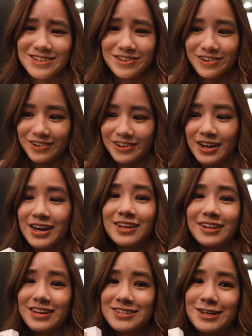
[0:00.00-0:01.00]
So
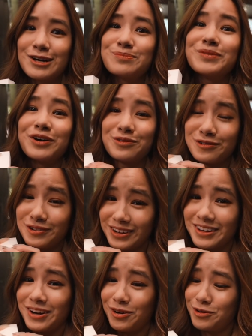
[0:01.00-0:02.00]
there's some
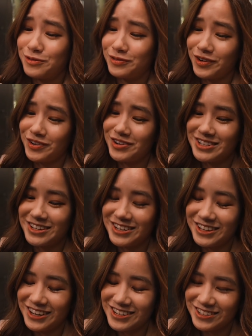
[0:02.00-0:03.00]
really old photos in
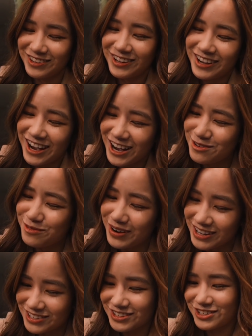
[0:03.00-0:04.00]
here, so I can't
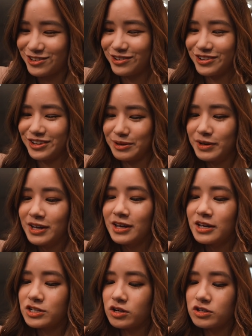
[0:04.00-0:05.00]
wait to show him.
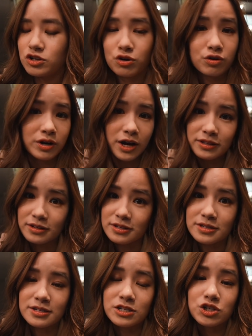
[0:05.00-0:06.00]
So to create
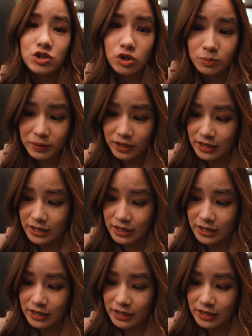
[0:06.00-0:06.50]
this, it's super